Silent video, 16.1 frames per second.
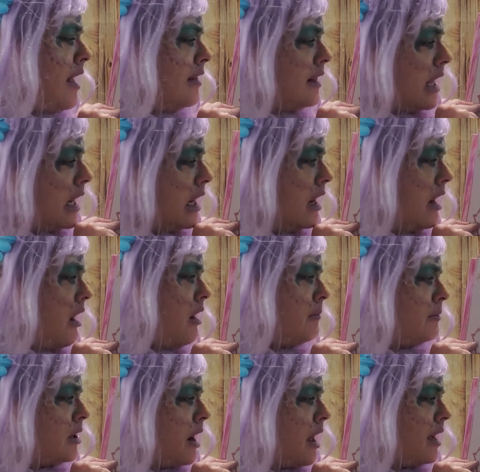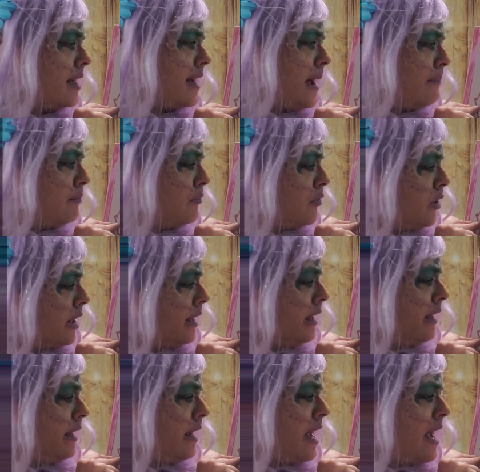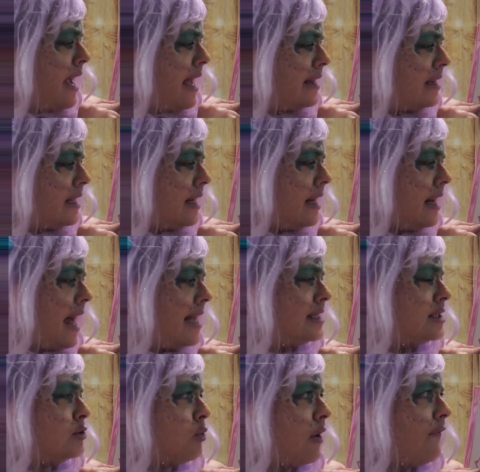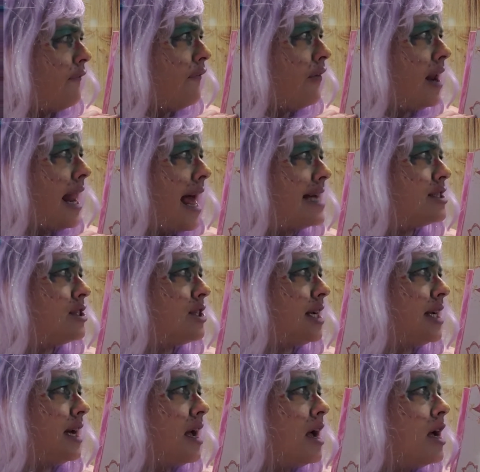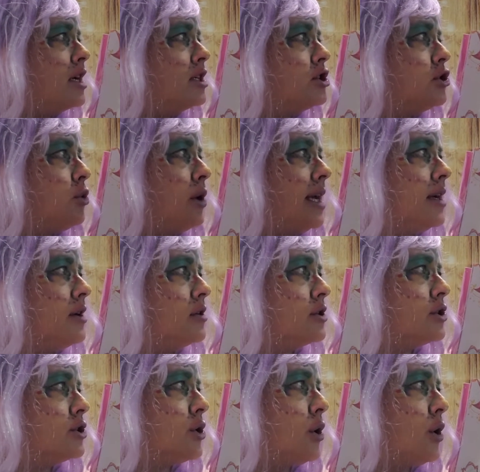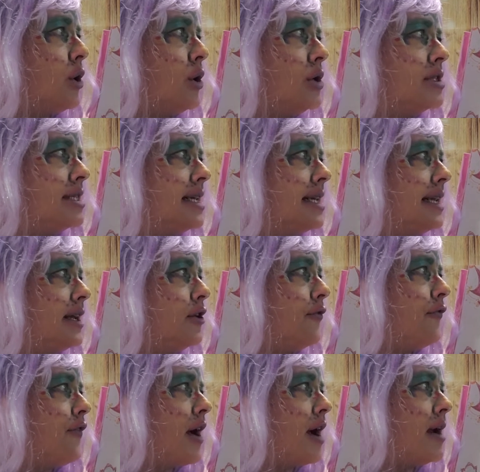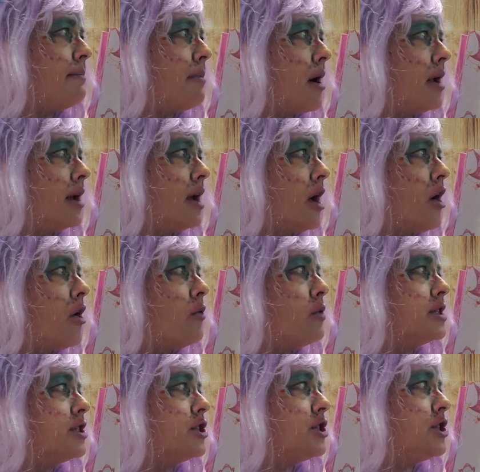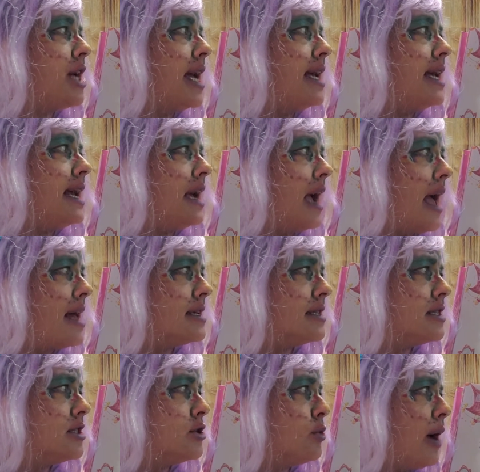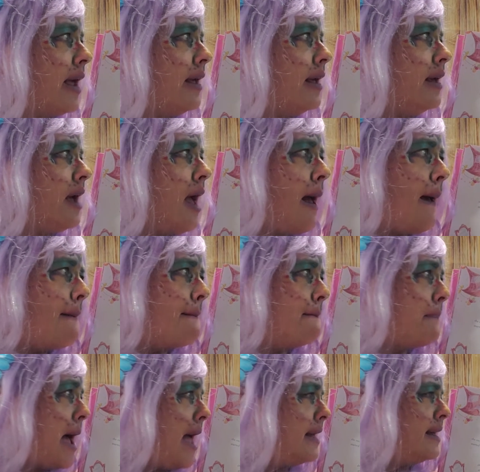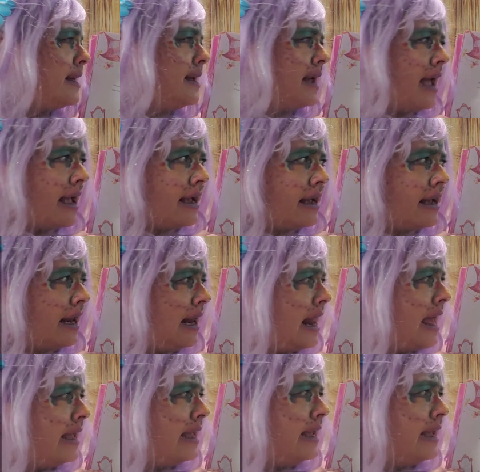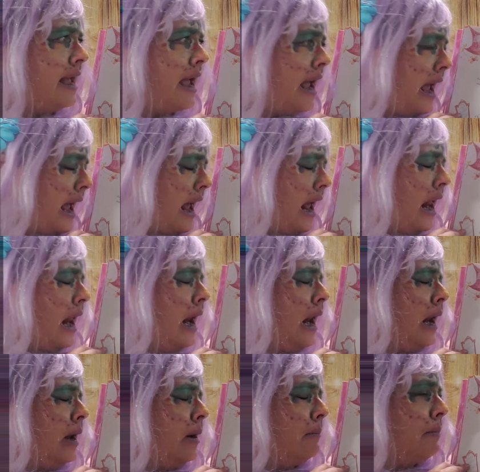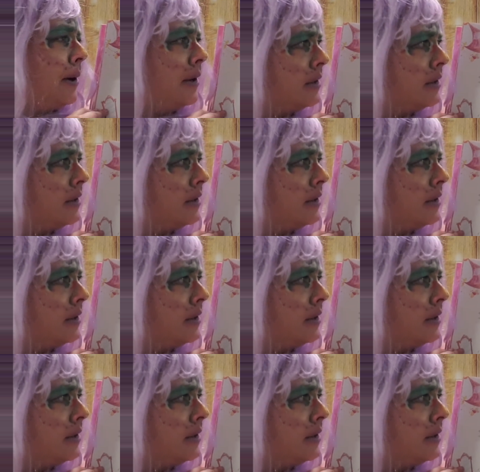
The alarm clock kept ringing, and the lights were flashing. Twinkle's cozy little fairy pod was shaking and swaying, banging and clanging. Help!